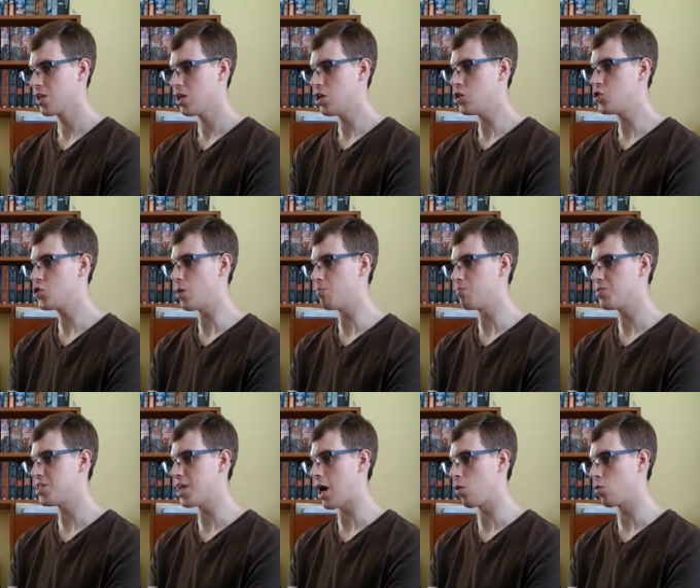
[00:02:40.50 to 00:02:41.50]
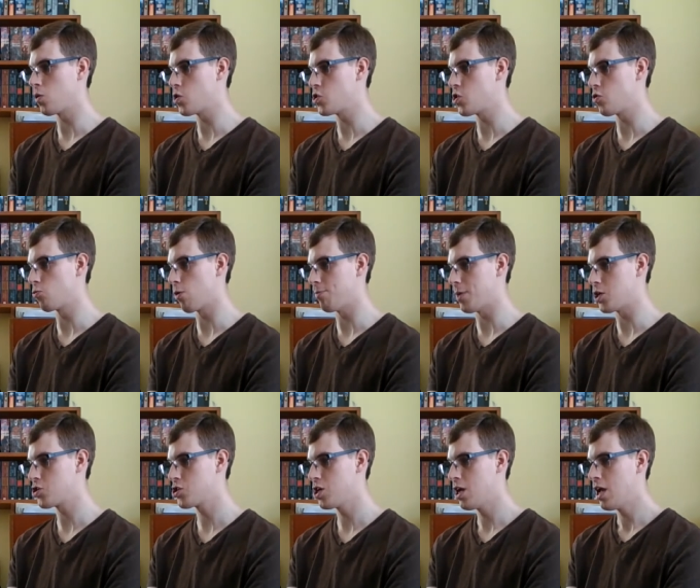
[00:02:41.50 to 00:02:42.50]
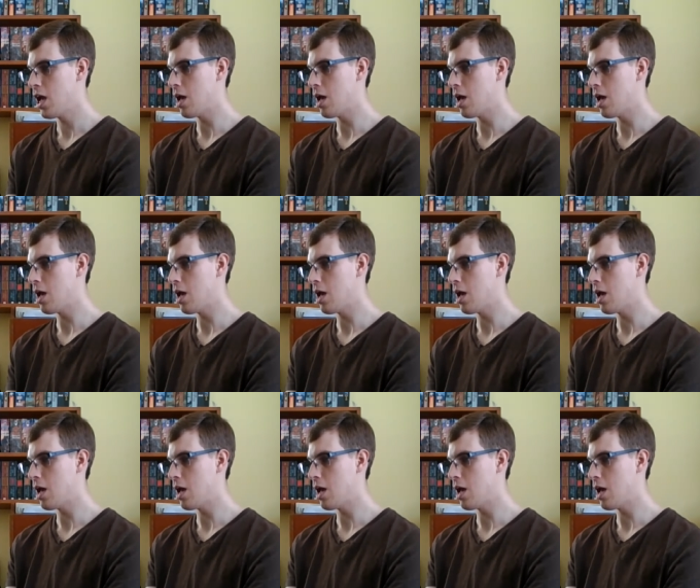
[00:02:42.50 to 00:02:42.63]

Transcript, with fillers: He jumped down onto the rubbish